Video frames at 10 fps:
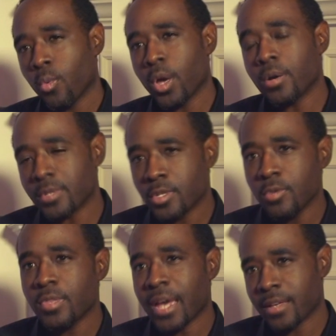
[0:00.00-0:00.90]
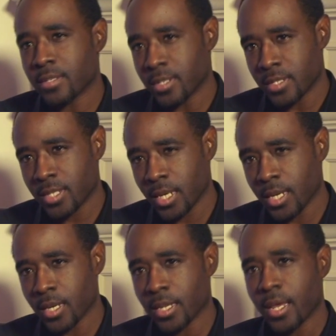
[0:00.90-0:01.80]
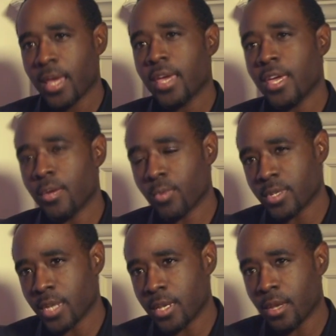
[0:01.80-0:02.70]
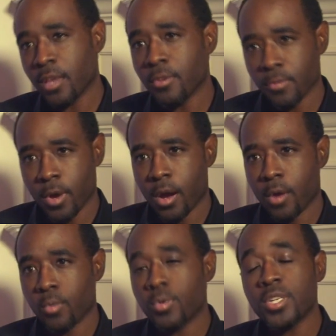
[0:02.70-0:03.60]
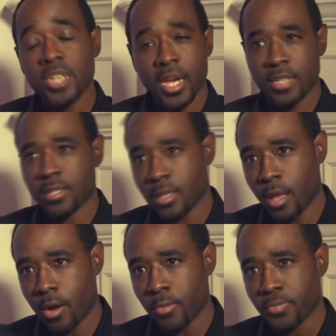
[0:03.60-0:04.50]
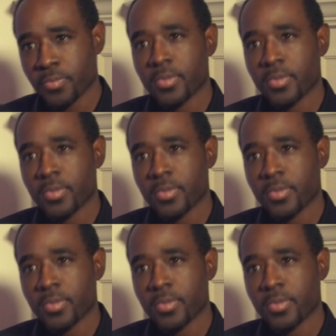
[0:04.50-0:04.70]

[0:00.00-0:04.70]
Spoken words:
Well, in 2010, it was another, we changed the law.